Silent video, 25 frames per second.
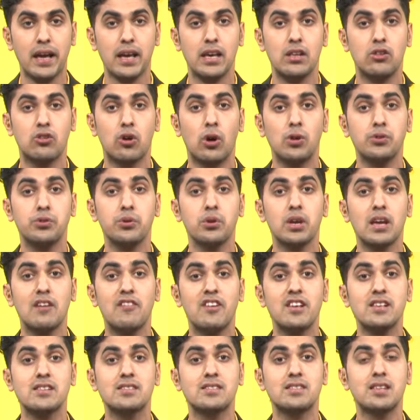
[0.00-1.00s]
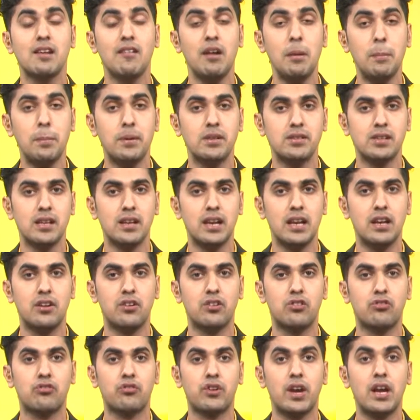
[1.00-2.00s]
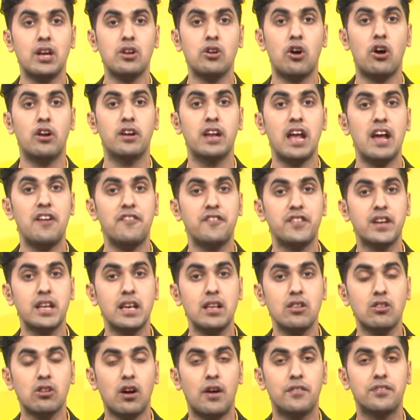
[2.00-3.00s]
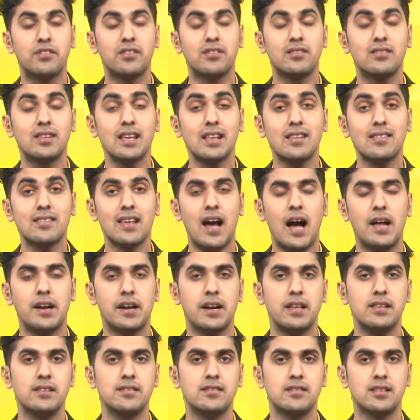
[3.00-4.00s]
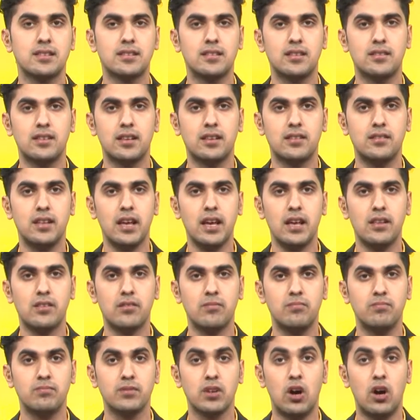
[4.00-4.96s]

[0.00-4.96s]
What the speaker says: is also giving 7% interest rate on FDs of 666 days.